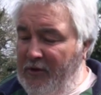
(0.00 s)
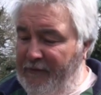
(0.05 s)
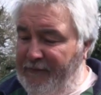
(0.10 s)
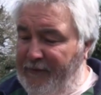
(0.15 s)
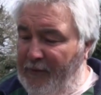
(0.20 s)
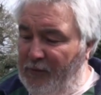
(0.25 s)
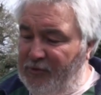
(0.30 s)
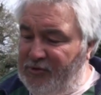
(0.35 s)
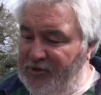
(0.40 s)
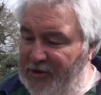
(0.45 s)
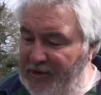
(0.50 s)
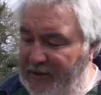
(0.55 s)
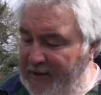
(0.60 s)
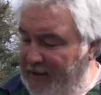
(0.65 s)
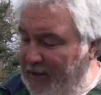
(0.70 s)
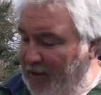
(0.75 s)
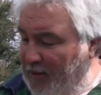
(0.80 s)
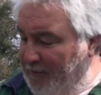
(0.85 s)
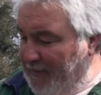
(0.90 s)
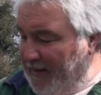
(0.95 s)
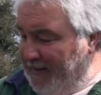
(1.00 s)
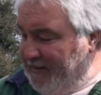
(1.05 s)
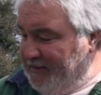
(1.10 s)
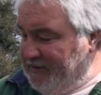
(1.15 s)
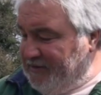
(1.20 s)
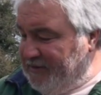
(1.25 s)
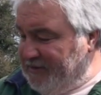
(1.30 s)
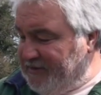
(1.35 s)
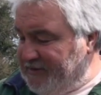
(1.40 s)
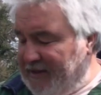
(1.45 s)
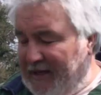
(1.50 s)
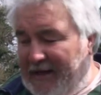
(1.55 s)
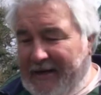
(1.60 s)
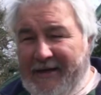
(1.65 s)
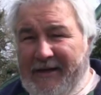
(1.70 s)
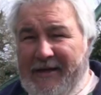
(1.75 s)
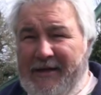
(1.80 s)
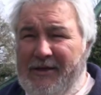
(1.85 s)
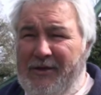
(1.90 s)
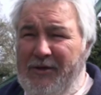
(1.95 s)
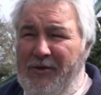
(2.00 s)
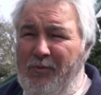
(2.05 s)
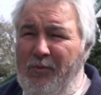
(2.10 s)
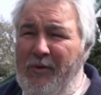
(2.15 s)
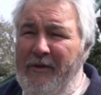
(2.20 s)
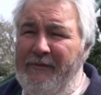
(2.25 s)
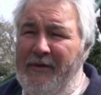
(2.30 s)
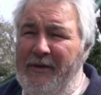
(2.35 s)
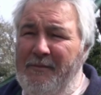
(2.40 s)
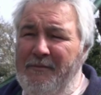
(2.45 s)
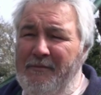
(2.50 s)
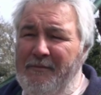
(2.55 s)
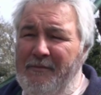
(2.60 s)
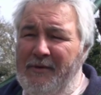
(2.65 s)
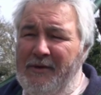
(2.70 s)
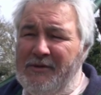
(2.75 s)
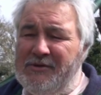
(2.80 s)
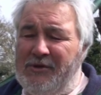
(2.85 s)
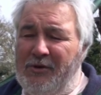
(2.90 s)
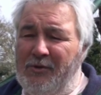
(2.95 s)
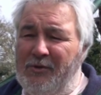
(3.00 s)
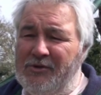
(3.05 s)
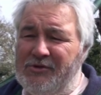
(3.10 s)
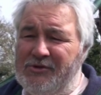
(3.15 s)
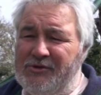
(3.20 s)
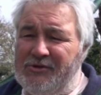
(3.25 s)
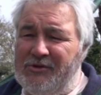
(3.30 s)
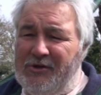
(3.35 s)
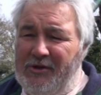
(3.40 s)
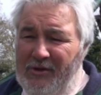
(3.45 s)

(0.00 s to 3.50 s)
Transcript: Fortunately, I managed to stay with him as long as,